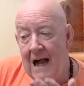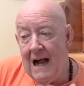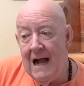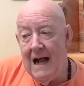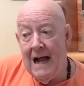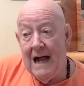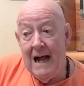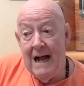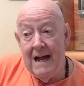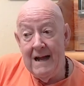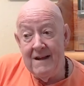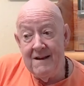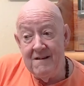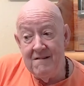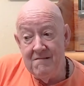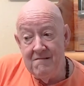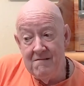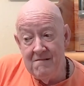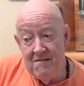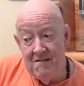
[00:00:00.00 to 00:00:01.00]
And
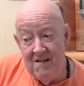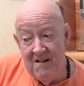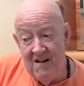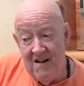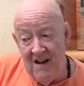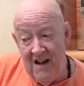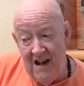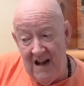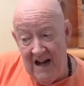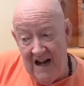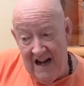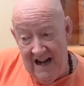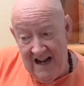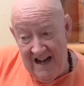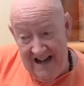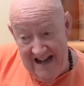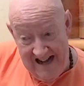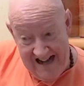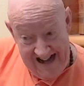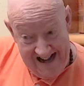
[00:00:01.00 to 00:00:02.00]

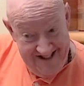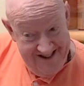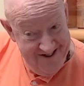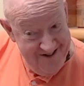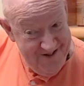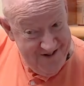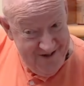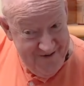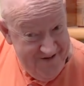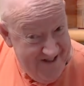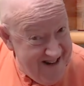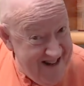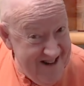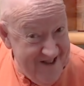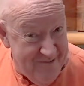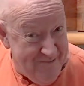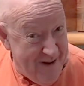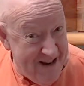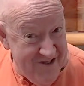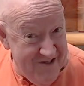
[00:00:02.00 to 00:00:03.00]
there's this very
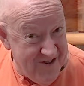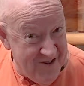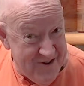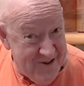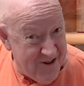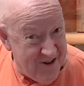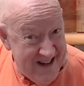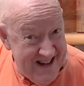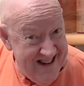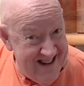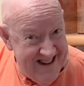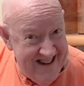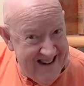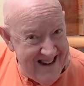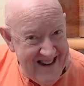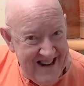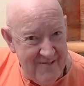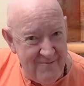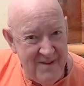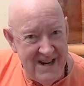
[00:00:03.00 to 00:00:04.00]
special toy that I
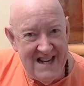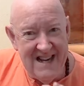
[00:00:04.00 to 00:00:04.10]
have my